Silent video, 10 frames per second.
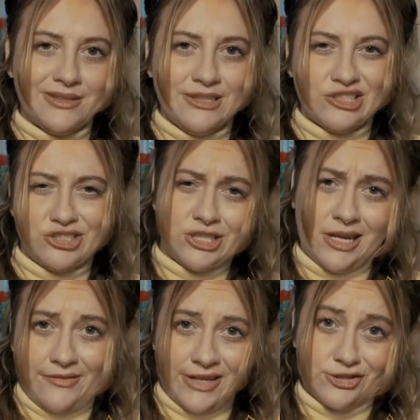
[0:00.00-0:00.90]
a little
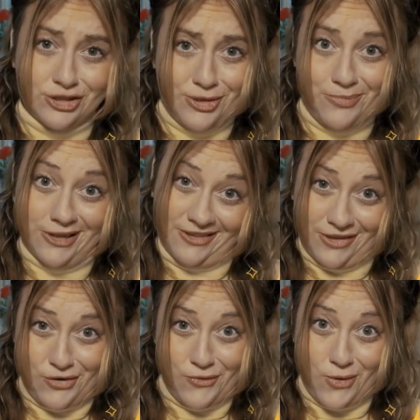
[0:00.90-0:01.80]
shot of extra something in
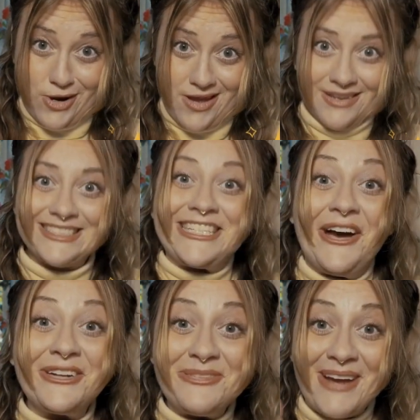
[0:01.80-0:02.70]
there for you.
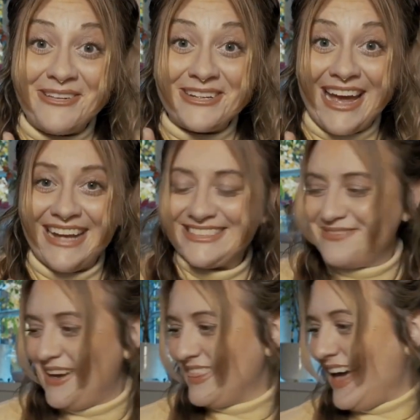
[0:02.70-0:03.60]
So you might want to ask
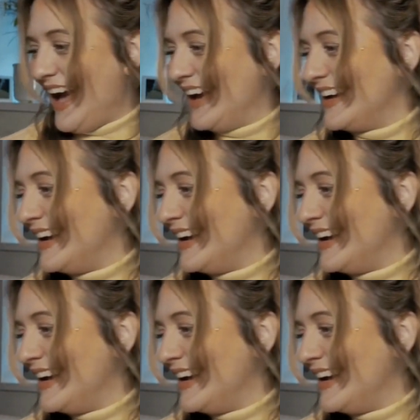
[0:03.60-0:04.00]
about that.